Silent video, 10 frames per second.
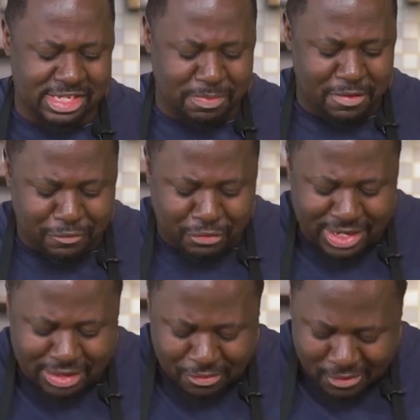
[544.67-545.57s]
There's a bit of
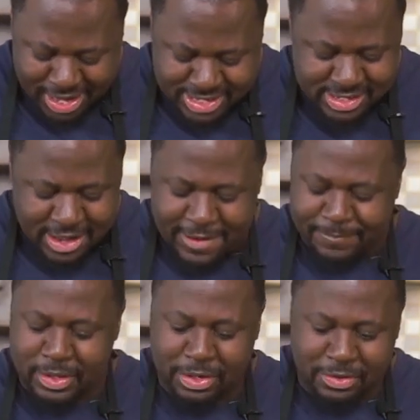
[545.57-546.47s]
green and red.
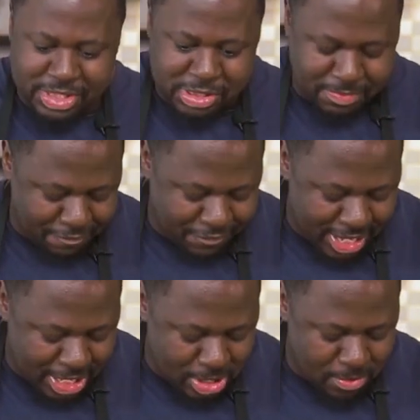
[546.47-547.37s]
You know, there's a bit of
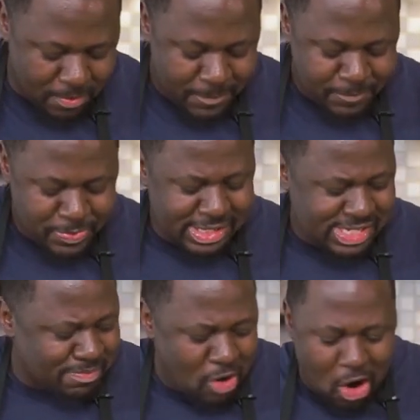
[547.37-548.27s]
yellow and
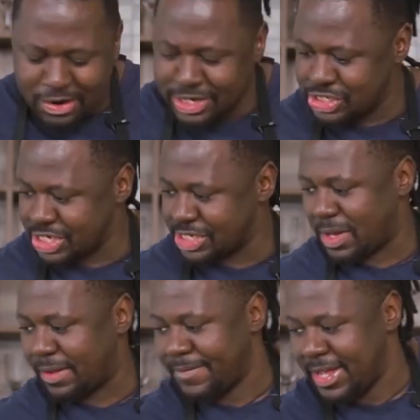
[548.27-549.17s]
some orange as
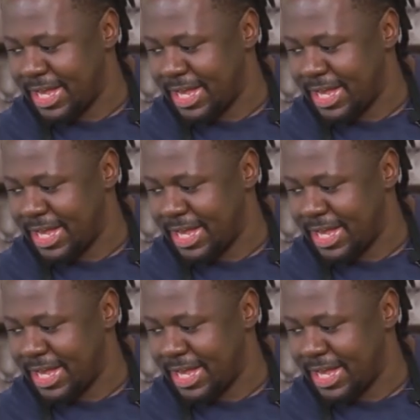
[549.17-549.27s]
well.